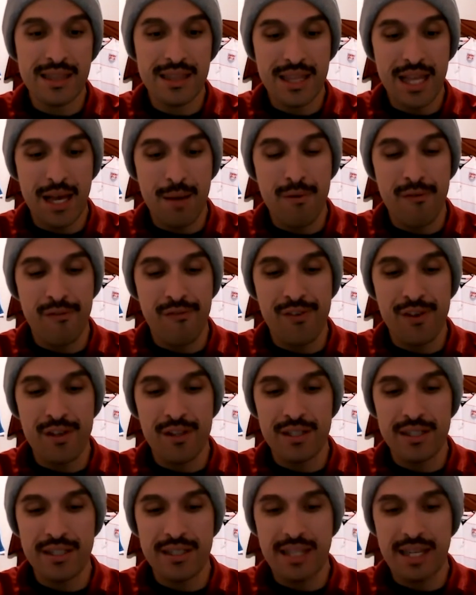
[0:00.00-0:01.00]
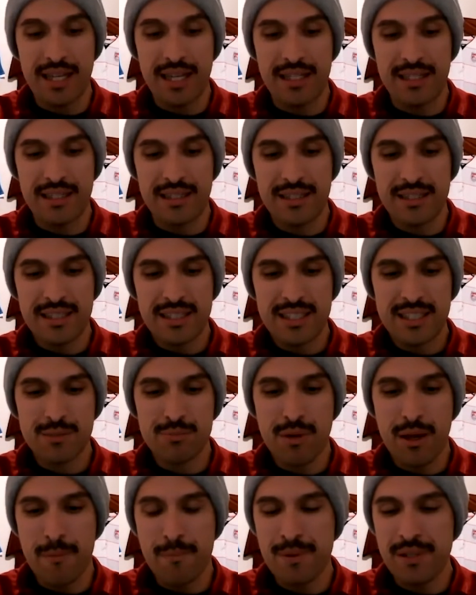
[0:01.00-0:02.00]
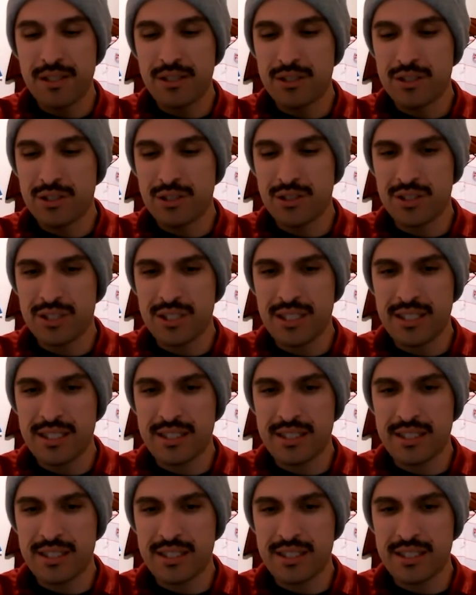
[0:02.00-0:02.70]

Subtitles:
have a feeling that might be the jersey.